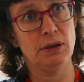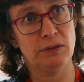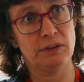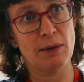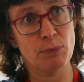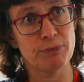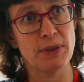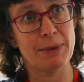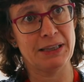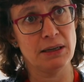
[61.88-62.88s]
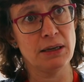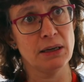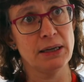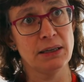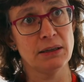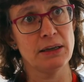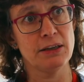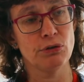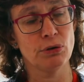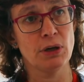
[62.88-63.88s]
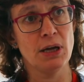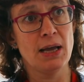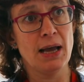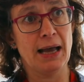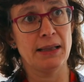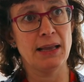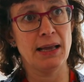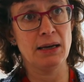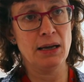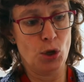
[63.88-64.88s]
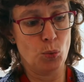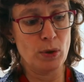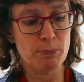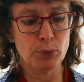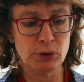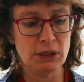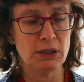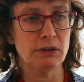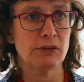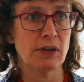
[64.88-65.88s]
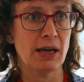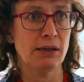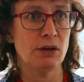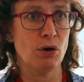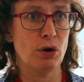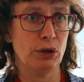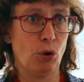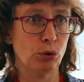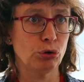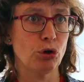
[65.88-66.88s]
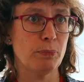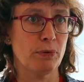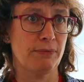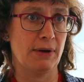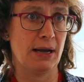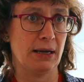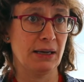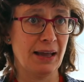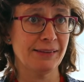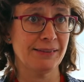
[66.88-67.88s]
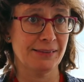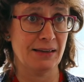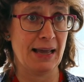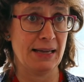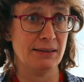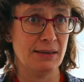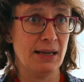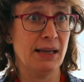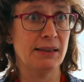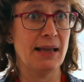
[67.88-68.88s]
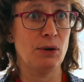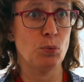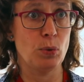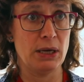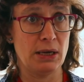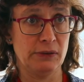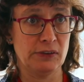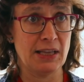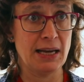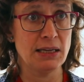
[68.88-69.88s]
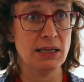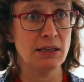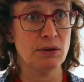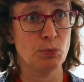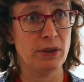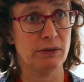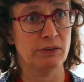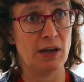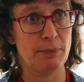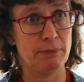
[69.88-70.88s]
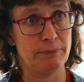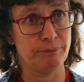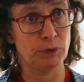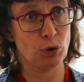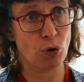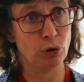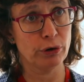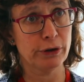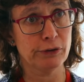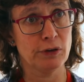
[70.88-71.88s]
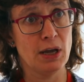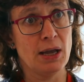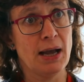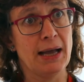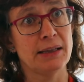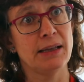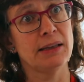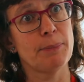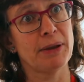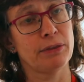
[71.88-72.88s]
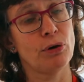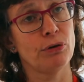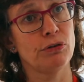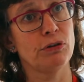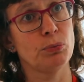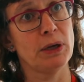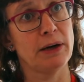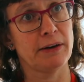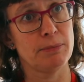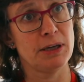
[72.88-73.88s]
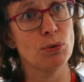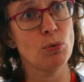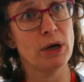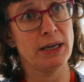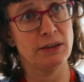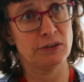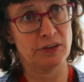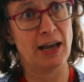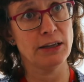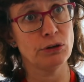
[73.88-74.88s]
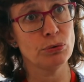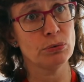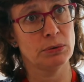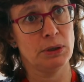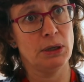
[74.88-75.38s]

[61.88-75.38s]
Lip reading: some of the material in the lesion, and then we put it inside on top of a glass slide, then we stain it with some colors, and then the pathologist will review in situ